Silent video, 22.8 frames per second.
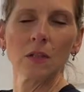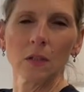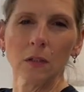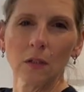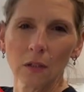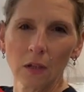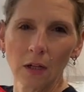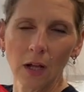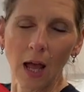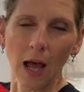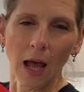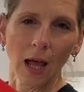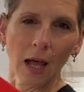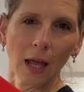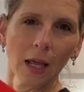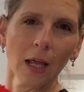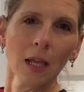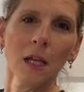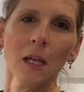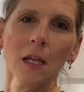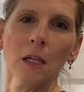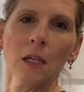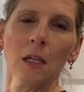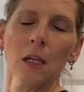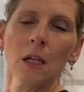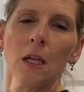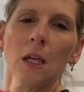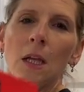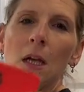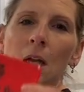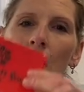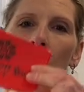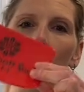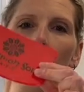little guy
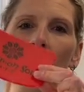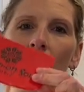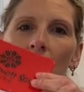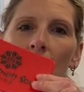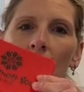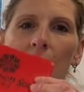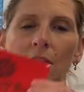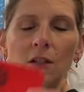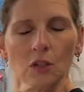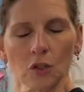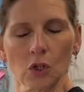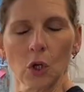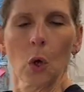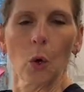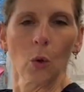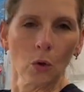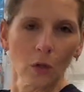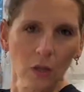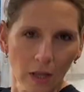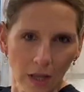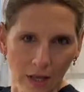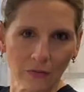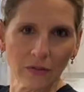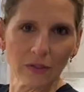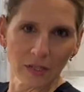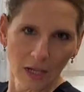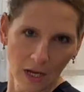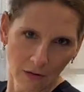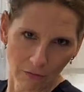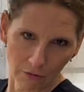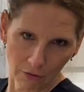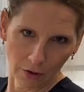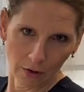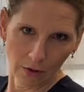is a total
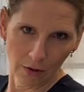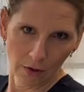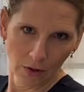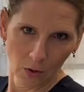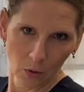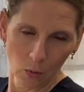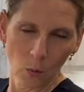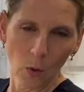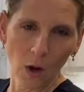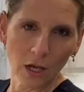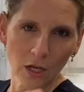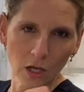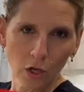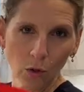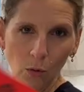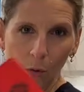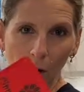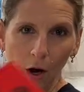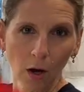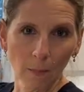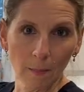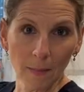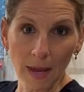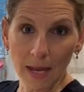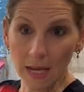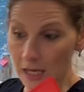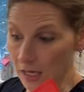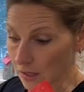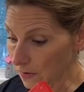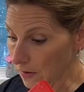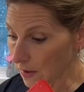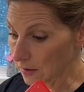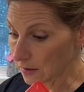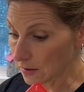lifesaver when you are
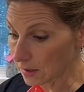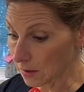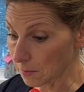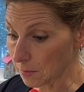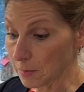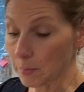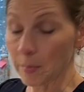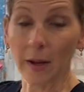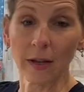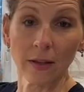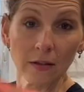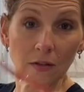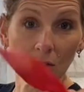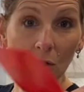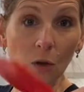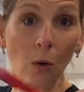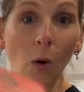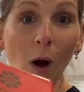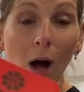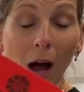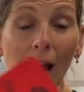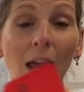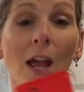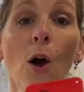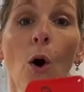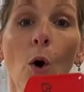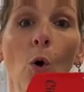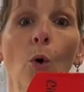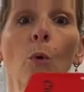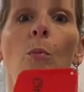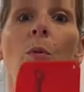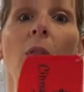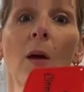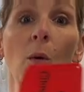making these cinnamon buns. So I
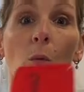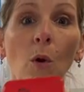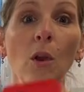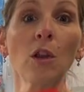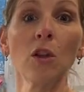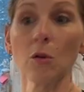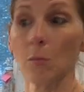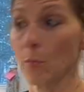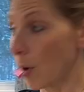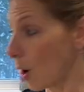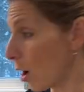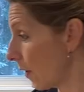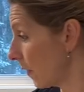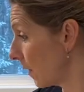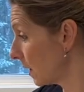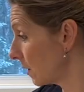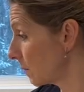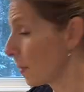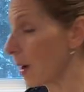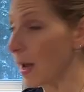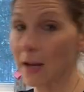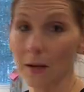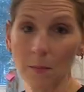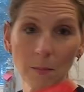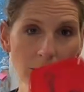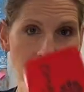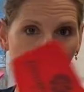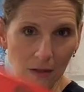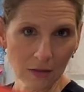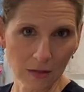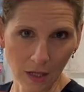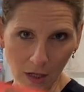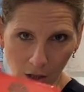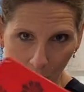hope that when you bought this bag
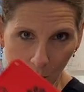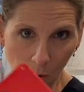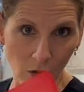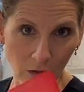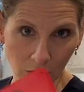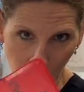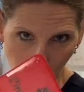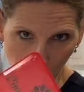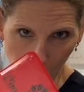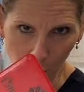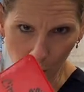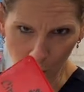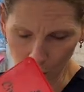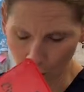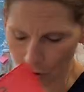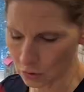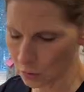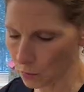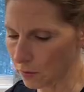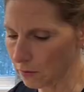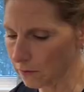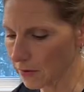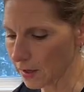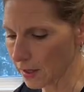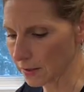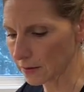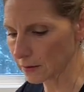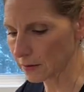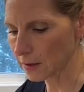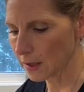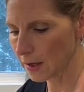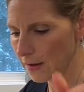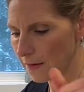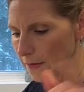mix that you also purchased one of
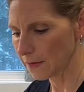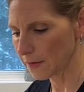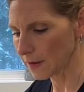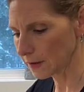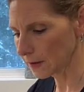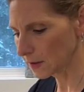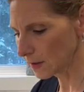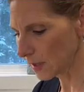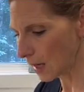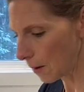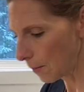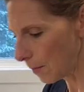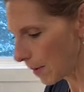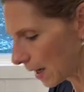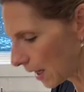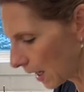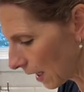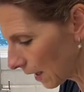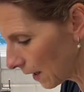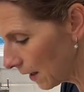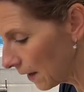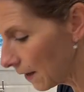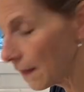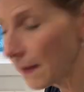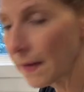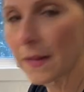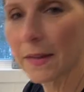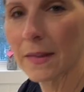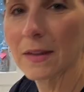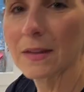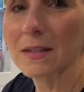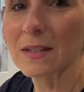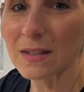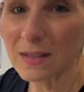these. This is how many.
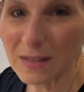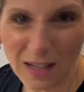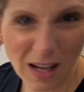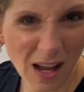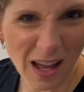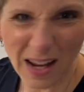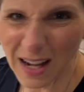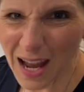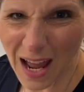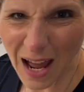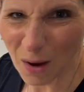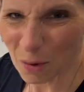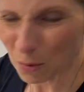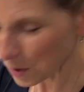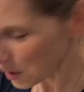This is kind of how we